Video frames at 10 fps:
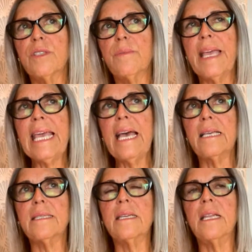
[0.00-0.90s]
my
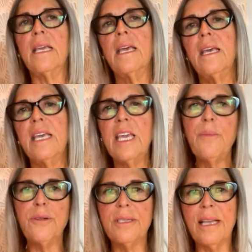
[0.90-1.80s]
guest, and he
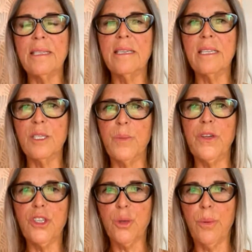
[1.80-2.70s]
presented a
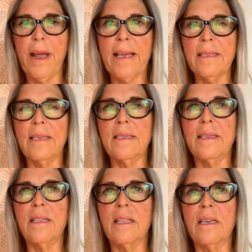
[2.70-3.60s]
spiritual practice
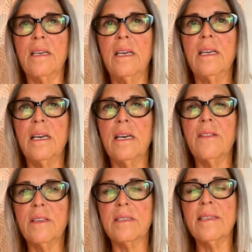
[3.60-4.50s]
at
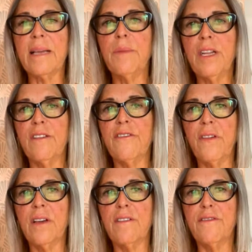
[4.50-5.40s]
the segment
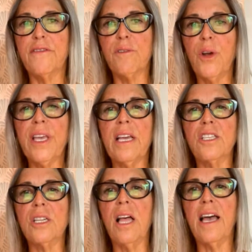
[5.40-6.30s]
of Growing
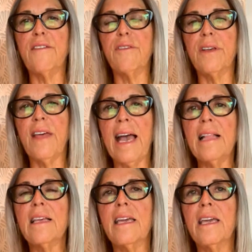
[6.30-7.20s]
Edge Live with
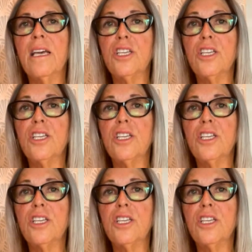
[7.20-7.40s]
Ali